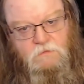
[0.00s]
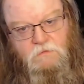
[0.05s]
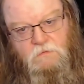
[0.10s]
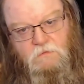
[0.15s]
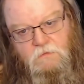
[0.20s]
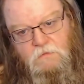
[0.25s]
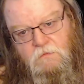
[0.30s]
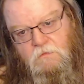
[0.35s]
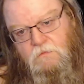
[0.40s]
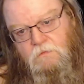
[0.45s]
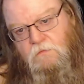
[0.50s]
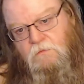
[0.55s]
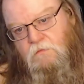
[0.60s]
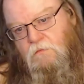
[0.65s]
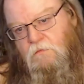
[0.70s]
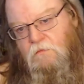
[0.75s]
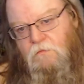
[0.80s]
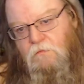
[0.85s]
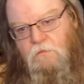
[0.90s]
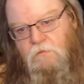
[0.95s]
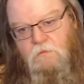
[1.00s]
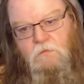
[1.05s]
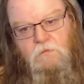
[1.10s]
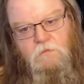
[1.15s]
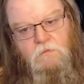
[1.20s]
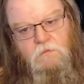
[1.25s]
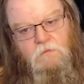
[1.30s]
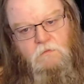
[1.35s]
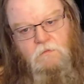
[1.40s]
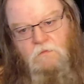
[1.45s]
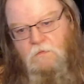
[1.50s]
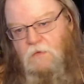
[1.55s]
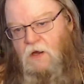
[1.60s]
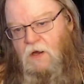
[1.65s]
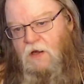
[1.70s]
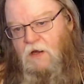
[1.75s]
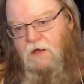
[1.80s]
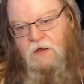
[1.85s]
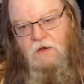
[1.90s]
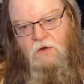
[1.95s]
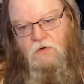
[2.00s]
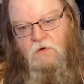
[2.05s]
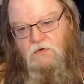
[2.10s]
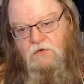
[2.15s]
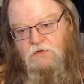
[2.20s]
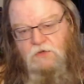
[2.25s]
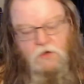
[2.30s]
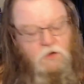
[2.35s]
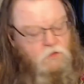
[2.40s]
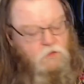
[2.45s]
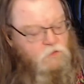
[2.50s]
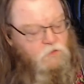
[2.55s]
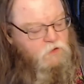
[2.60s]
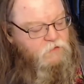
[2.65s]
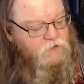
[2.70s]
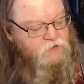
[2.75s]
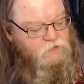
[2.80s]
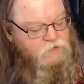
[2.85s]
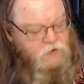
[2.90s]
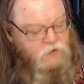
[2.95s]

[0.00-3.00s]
I can go slow, where if I try